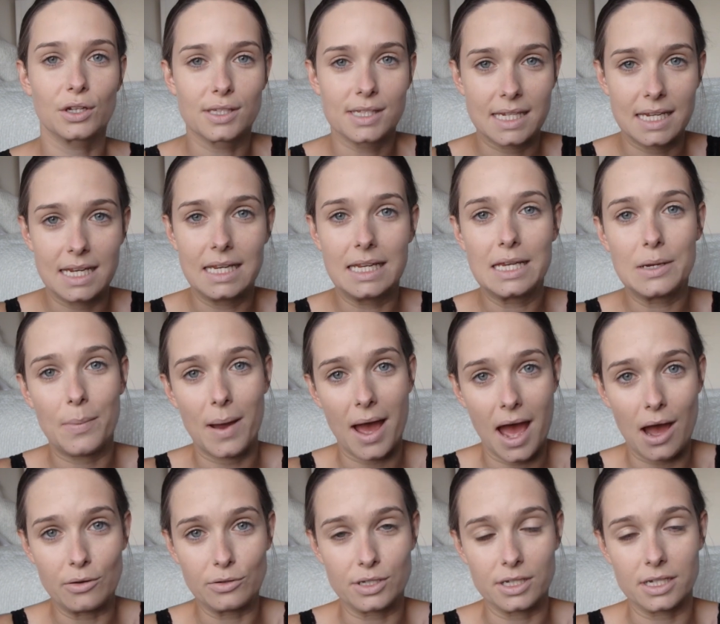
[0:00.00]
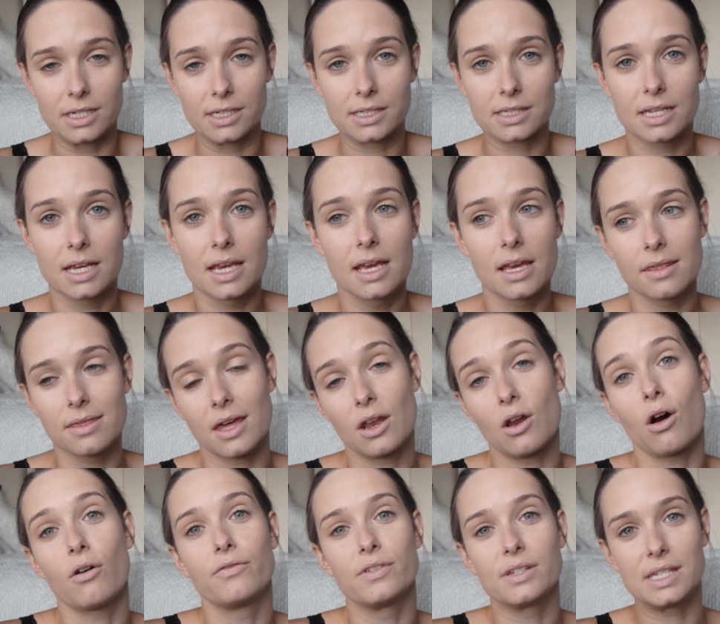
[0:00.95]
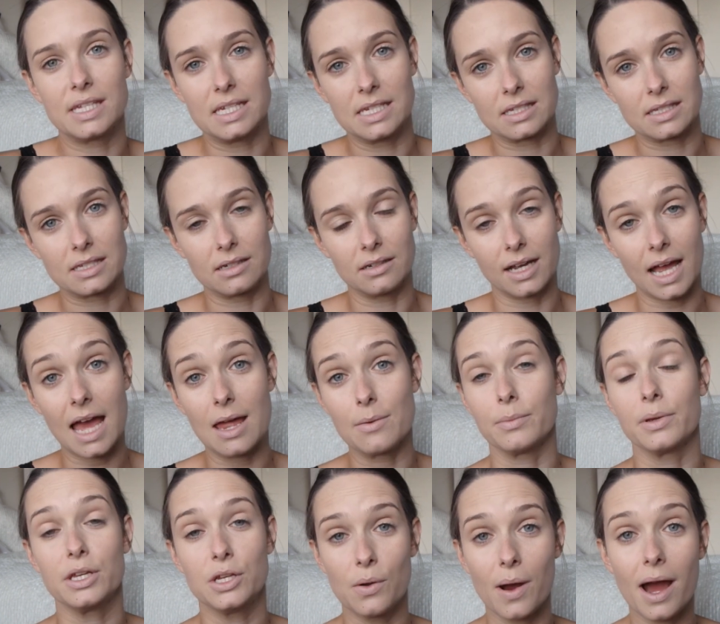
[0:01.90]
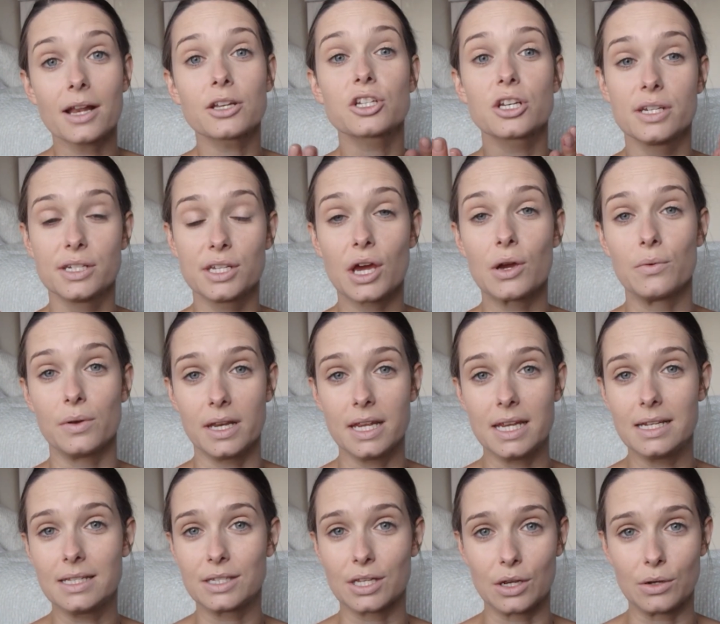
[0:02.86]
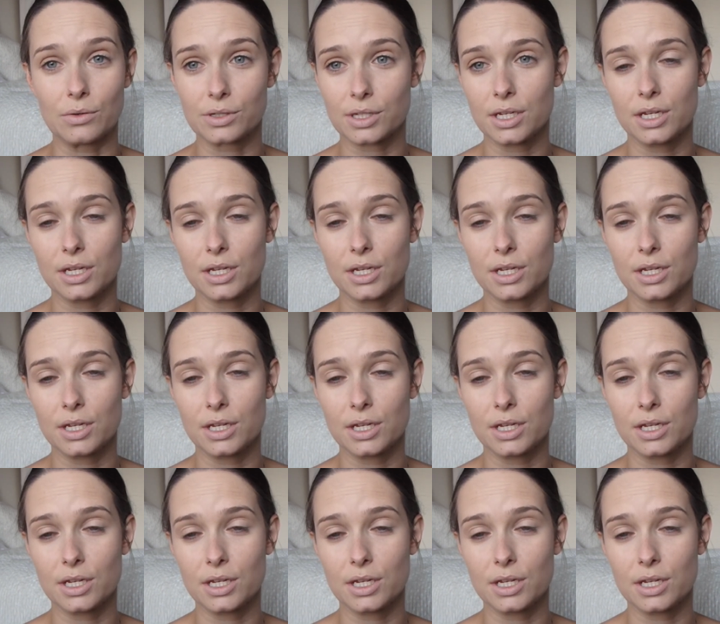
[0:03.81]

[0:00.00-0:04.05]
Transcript: your concealer, your powders, then obviously you still can, but you actually don't need to.